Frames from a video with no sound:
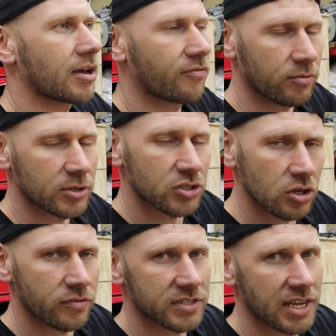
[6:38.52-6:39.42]
from the
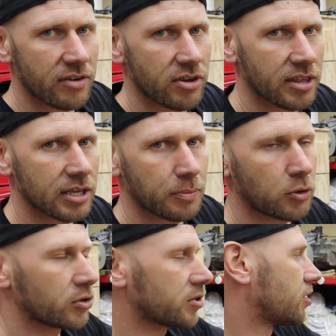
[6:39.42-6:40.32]
surface area that you're
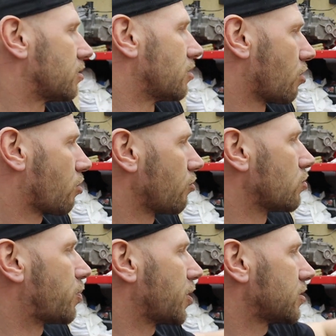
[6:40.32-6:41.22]
putting in
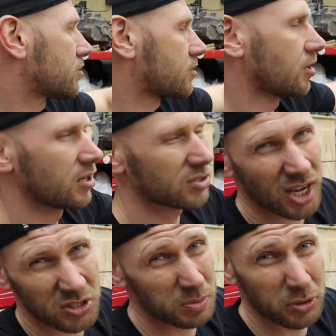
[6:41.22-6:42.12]
through the pins.
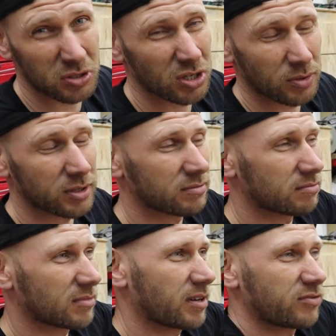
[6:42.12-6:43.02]
So I just put two in.
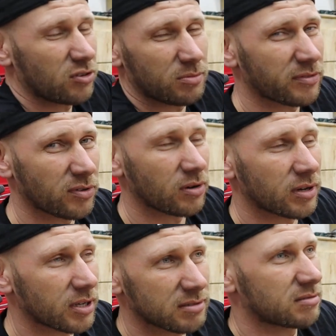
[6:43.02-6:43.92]
I've done it
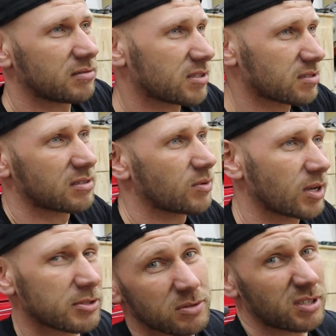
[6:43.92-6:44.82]
before and this is the
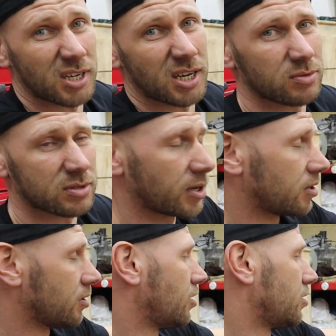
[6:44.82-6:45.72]
way I'm doing it now as
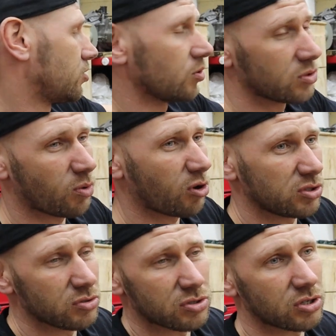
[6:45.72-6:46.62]
well. Use
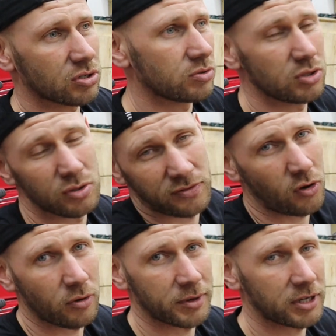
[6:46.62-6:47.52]
one, use two, use
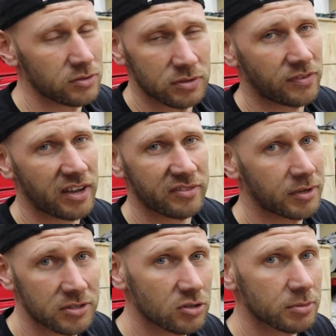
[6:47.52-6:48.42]
4mm, use
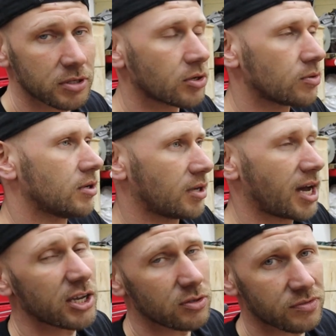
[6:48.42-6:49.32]
5mm, it's up to you.
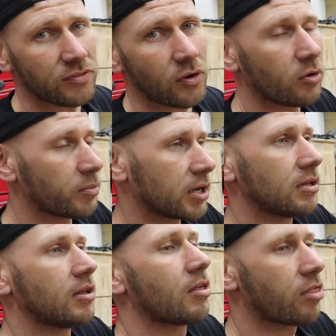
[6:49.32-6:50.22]
I use
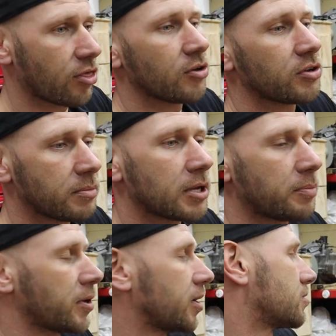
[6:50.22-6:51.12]
4mm,
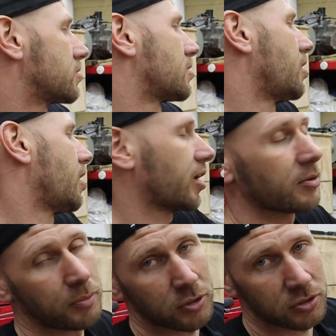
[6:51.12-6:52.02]
30mm pins and
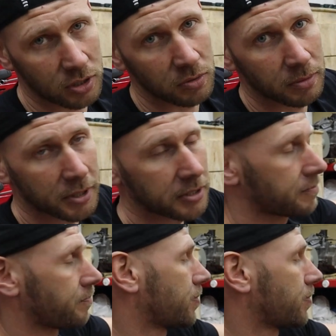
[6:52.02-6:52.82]
I put two of them in.